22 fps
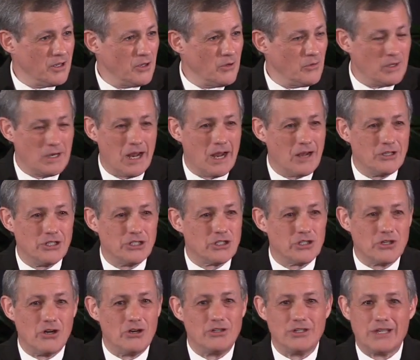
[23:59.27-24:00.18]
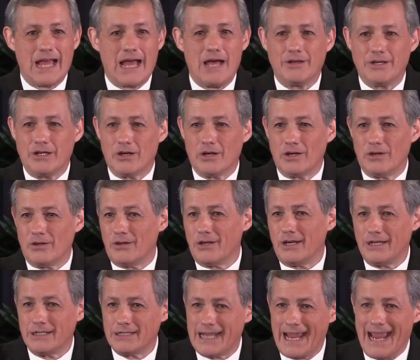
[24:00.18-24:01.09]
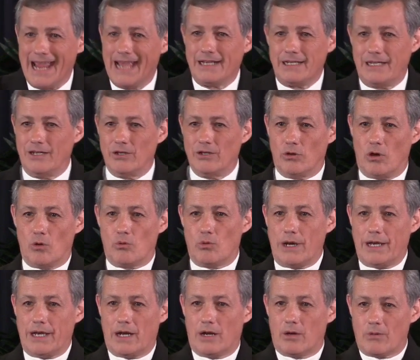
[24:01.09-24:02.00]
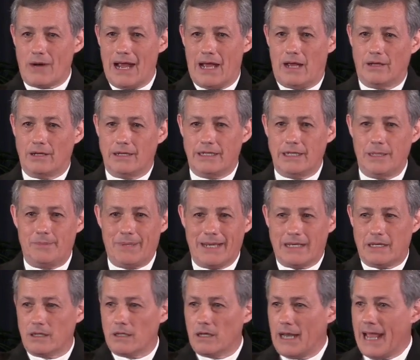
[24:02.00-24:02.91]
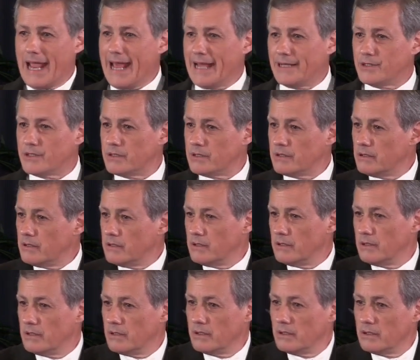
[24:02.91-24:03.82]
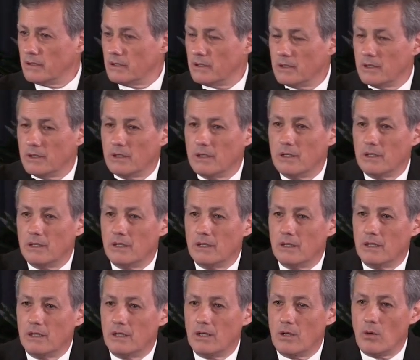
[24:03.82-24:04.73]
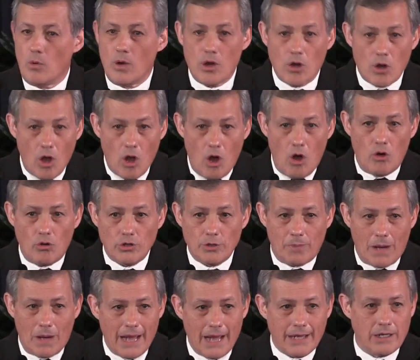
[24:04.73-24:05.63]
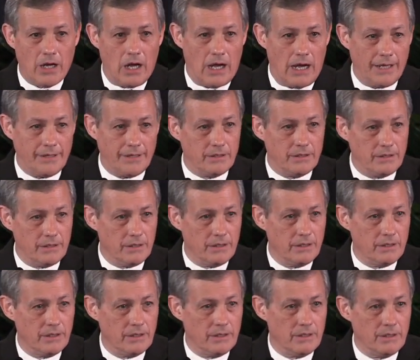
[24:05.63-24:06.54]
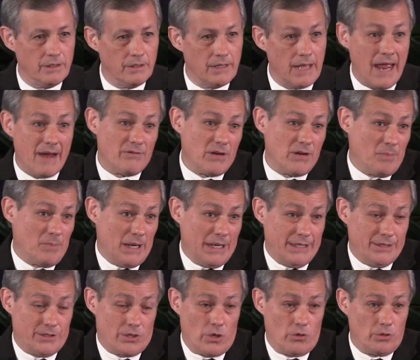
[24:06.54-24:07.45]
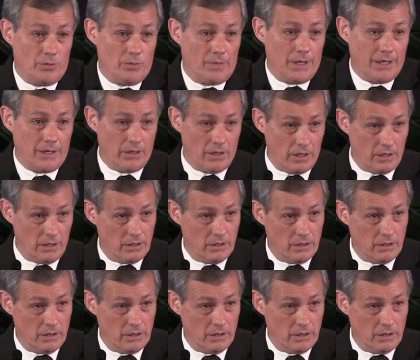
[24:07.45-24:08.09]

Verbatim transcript: You and I are just down here on this ant all running around, independent little ants. We are owned by God. Everybody's owned by God.